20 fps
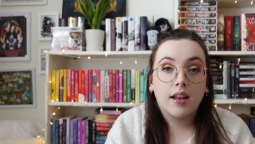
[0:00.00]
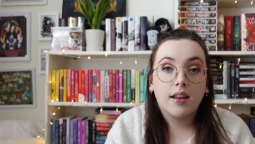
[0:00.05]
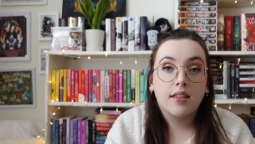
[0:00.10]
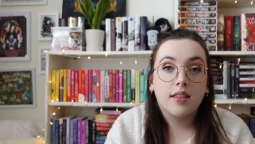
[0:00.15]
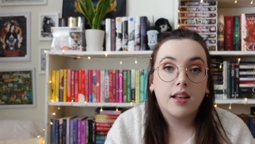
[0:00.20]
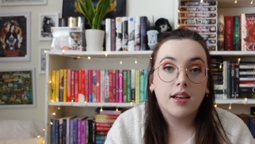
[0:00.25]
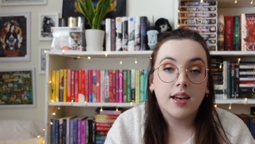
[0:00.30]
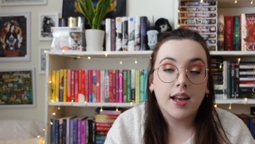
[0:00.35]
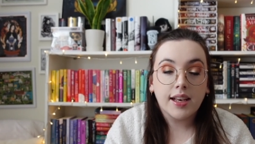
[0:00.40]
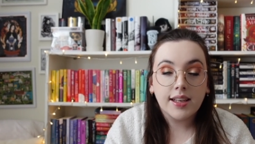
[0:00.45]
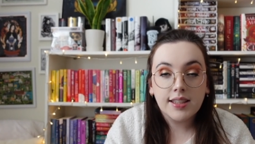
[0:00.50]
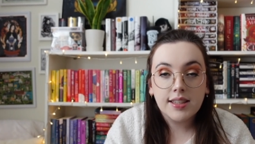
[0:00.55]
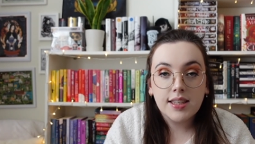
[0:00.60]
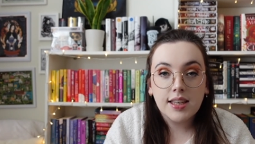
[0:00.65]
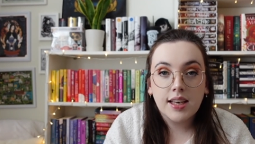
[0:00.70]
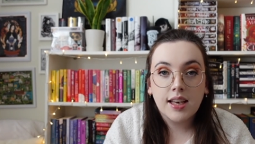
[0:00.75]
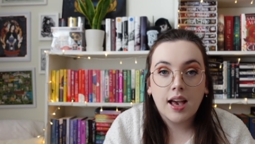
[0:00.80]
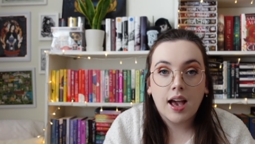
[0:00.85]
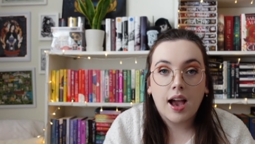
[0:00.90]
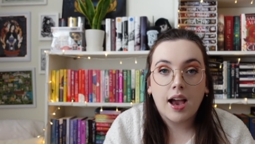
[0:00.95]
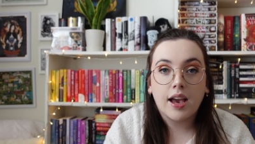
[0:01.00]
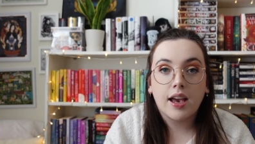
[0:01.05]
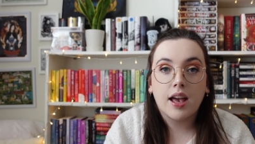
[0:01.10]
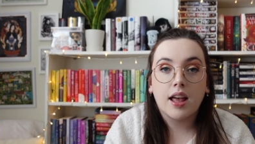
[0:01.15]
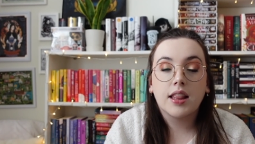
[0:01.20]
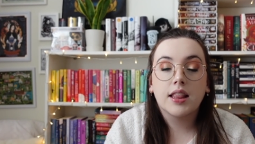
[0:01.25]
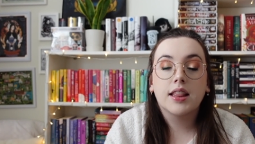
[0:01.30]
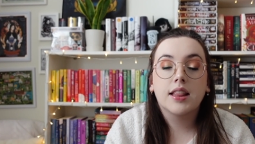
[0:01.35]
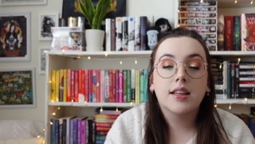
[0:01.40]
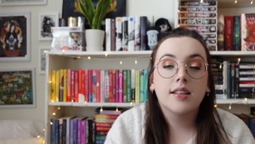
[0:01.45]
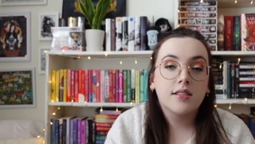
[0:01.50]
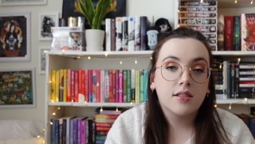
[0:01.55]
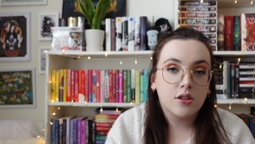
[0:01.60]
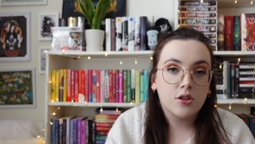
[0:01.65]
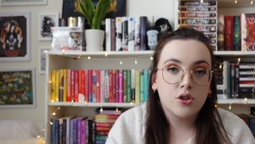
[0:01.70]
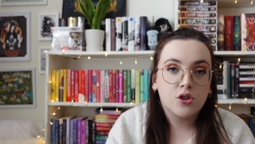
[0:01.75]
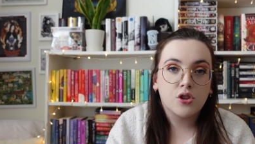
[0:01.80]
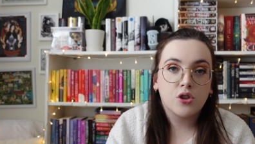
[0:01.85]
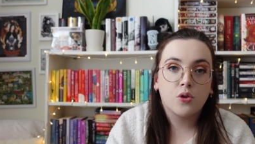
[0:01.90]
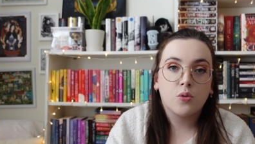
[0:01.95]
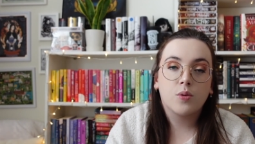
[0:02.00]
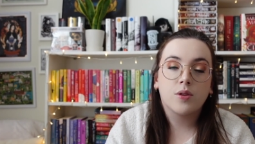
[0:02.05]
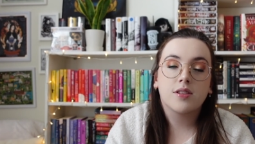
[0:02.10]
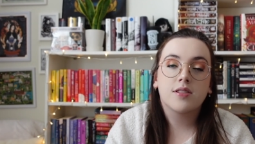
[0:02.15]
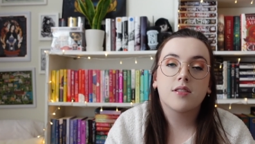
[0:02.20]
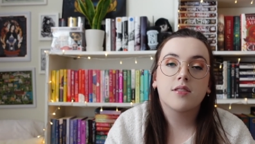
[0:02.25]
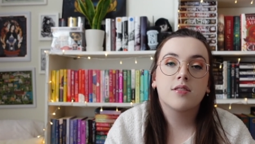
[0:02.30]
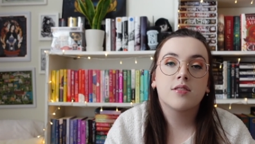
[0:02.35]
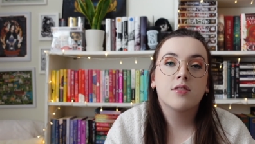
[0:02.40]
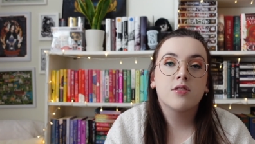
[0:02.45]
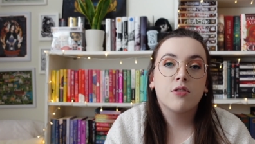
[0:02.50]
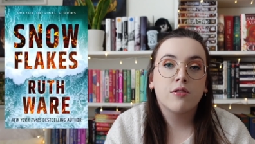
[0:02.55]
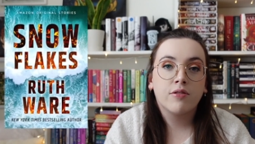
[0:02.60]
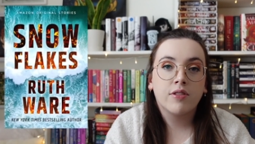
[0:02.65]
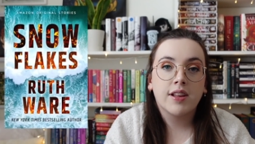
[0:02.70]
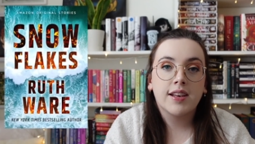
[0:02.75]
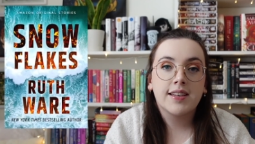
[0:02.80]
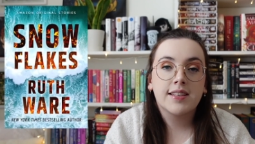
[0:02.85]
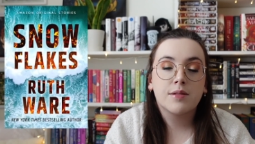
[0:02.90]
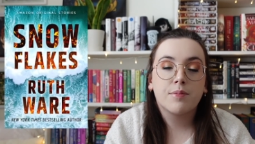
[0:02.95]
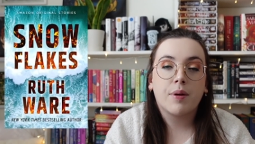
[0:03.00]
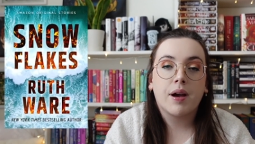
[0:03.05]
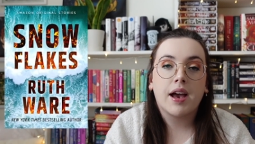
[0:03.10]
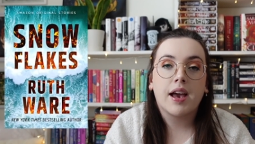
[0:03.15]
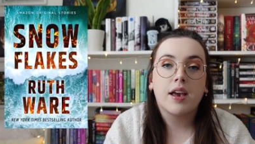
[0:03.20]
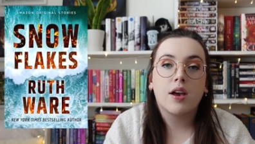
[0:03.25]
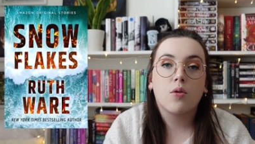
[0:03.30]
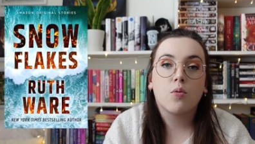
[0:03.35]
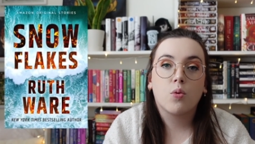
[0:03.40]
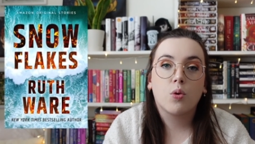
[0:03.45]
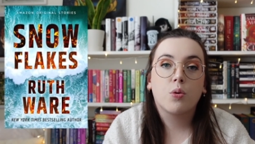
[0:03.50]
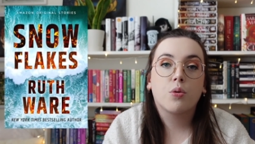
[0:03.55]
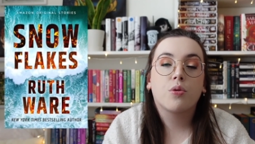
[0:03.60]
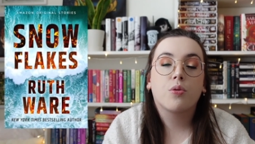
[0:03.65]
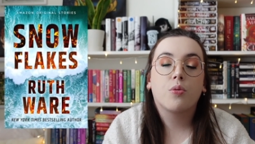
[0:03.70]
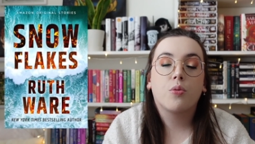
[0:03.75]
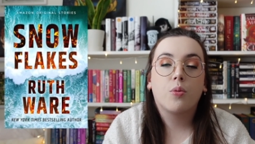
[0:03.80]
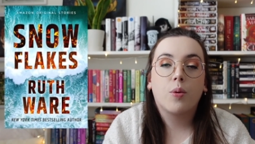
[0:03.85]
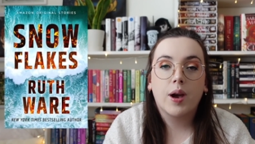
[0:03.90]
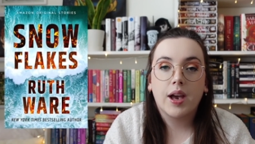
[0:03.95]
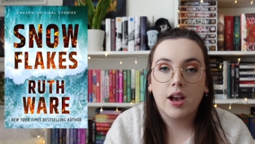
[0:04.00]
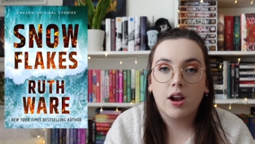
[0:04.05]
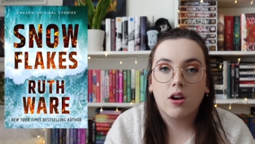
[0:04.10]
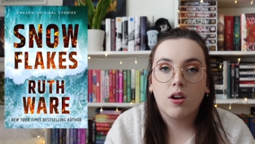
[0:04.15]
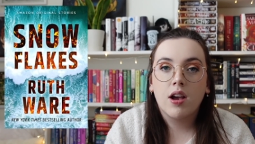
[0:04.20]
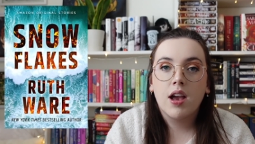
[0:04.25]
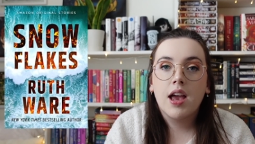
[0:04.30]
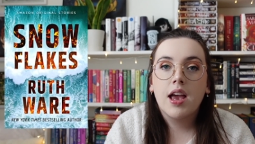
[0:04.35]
The next thing I listened to was Snowflakes by Ruth Ware.